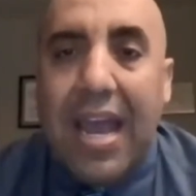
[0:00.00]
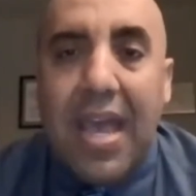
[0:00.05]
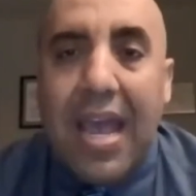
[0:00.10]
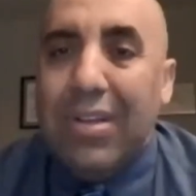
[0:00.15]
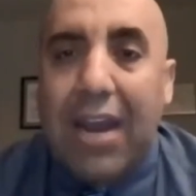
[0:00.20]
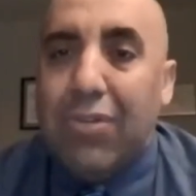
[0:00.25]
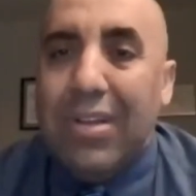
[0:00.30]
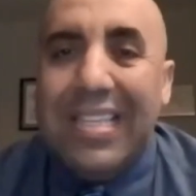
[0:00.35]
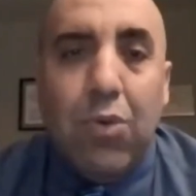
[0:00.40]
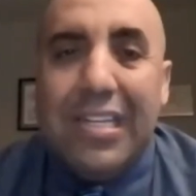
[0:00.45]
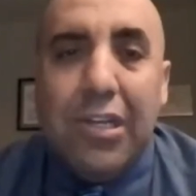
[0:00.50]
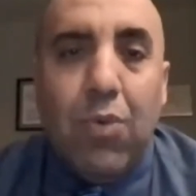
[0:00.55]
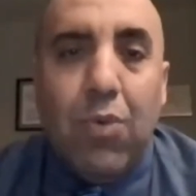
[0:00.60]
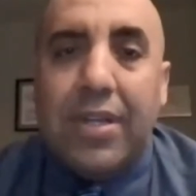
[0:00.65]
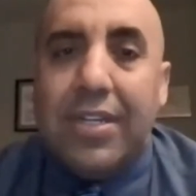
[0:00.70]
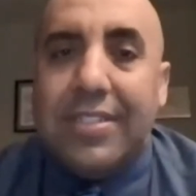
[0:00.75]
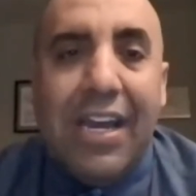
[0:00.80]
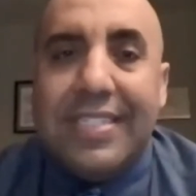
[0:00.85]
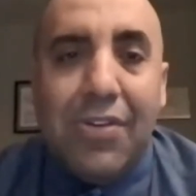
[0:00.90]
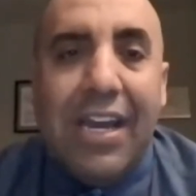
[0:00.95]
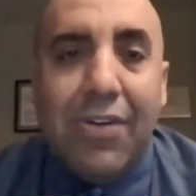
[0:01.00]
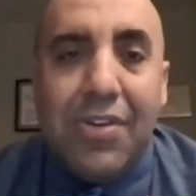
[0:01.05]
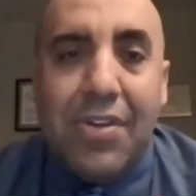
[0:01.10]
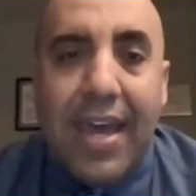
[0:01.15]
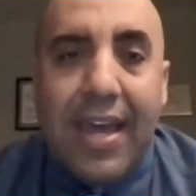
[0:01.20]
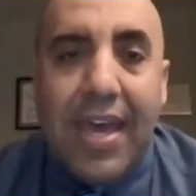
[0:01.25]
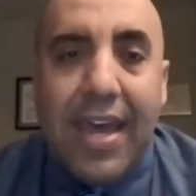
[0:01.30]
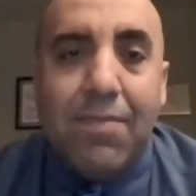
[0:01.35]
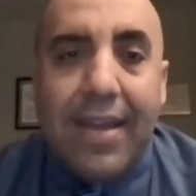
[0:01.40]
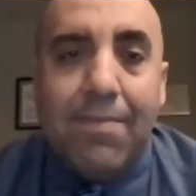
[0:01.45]
I really didn't want to tell you
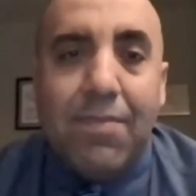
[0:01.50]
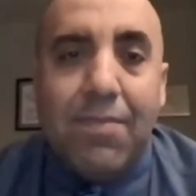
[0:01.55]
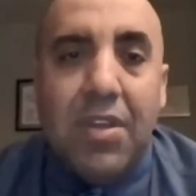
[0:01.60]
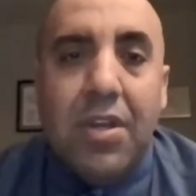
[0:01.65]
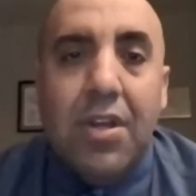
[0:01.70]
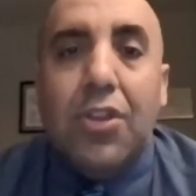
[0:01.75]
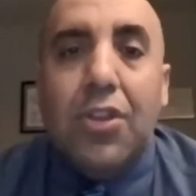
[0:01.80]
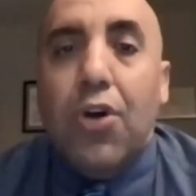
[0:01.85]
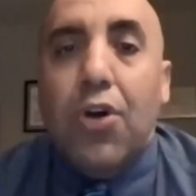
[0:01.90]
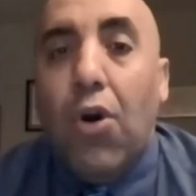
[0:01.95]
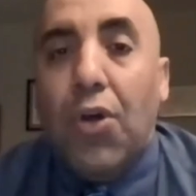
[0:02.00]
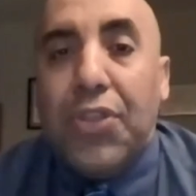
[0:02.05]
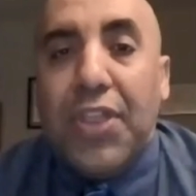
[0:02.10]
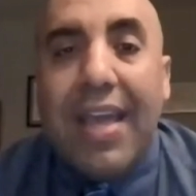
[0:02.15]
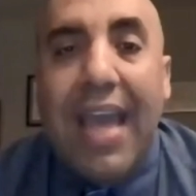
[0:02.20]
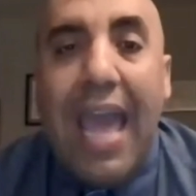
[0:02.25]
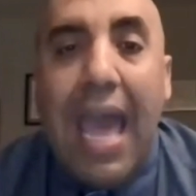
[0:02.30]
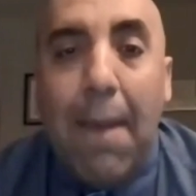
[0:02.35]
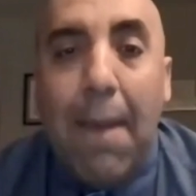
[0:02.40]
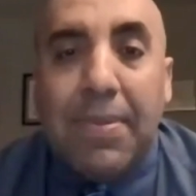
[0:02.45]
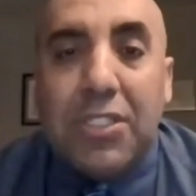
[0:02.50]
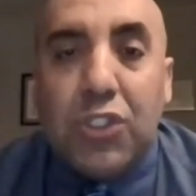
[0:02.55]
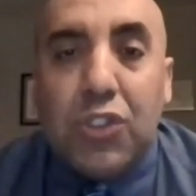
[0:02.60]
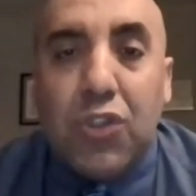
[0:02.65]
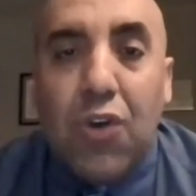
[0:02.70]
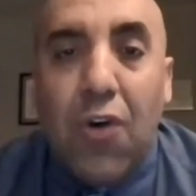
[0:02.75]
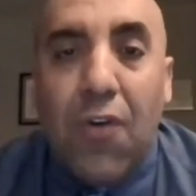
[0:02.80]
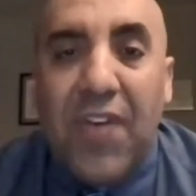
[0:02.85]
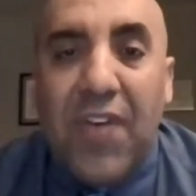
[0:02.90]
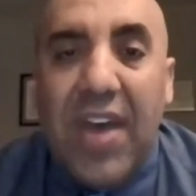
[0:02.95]
that. The whole thing happened
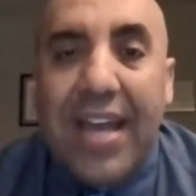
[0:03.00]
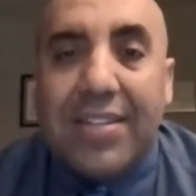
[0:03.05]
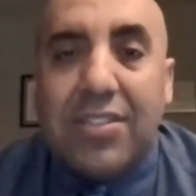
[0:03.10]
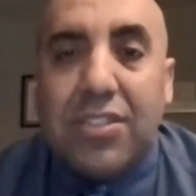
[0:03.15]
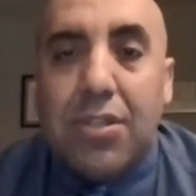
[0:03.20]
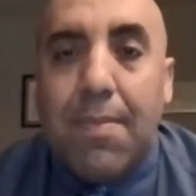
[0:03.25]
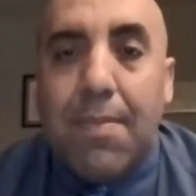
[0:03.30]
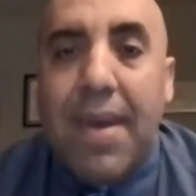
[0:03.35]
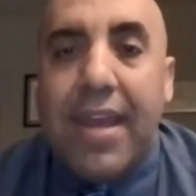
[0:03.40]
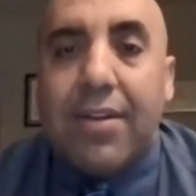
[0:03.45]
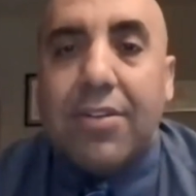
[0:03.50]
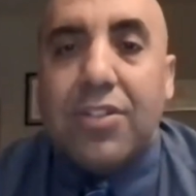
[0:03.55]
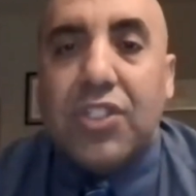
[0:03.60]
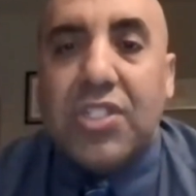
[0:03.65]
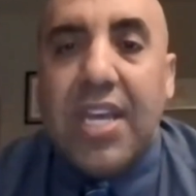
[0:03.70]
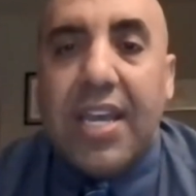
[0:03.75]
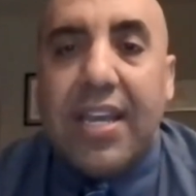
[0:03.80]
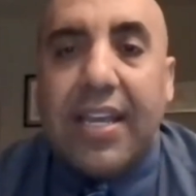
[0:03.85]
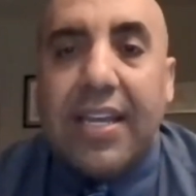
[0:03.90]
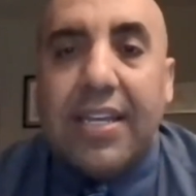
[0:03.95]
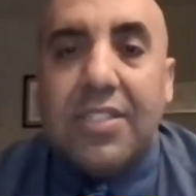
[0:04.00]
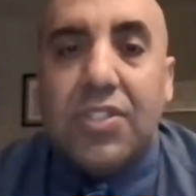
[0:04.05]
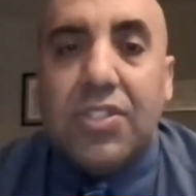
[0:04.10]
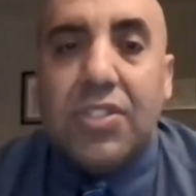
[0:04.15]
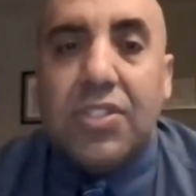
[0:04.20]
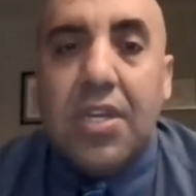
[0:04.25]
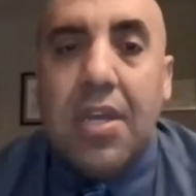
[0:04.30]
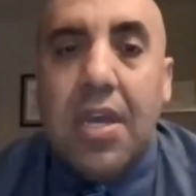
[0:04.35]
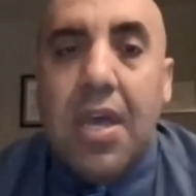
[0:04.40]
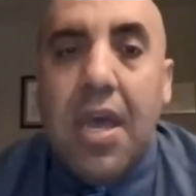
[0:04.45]
so fast in a matter of
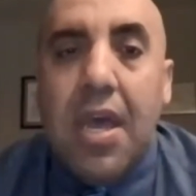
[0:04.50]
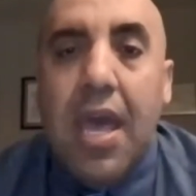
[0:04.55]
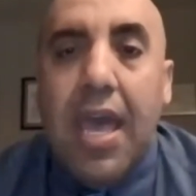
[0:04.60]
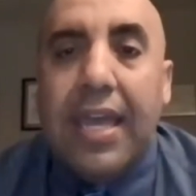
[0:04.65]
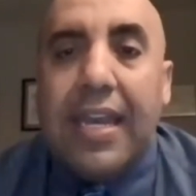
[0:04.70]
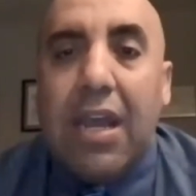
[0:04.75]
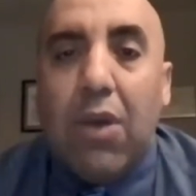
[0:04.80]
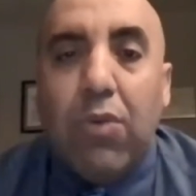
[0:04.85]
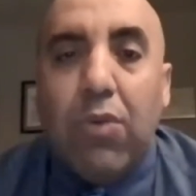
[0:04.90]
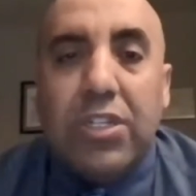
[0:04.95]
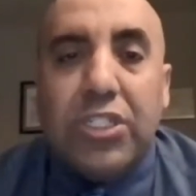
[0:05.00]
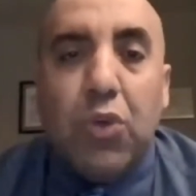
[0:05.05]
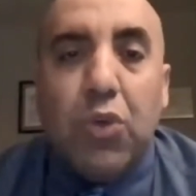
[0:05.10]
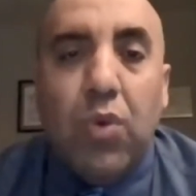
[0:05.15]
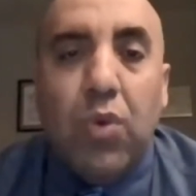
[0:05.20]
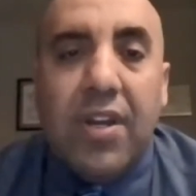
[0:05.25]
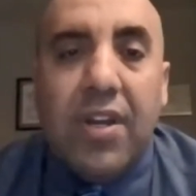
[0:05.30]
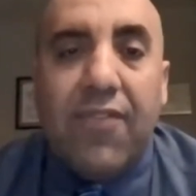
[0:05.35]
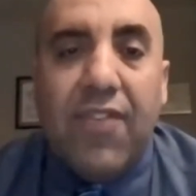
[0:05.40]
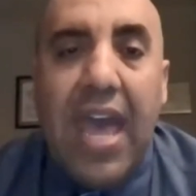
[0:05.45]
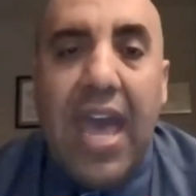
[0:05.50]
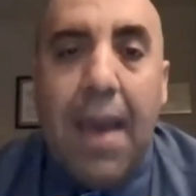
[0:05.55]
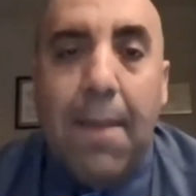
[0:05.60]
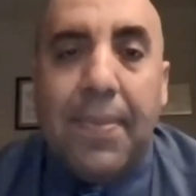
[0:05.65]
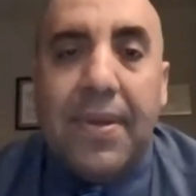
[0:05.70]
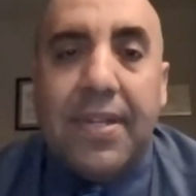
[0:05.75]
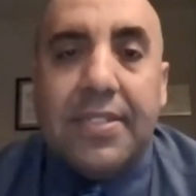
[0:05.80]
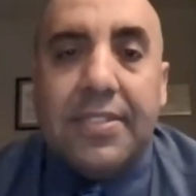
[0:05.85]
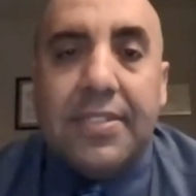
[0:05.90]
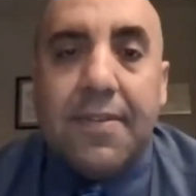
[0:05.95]
seconds, and I wish it wouldn't have
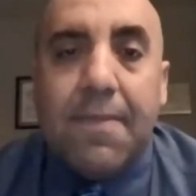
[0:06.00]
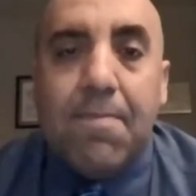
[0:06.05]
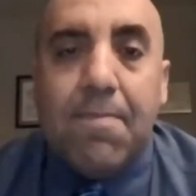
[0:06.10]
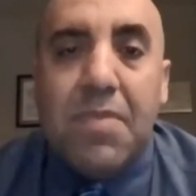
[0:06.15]
happened.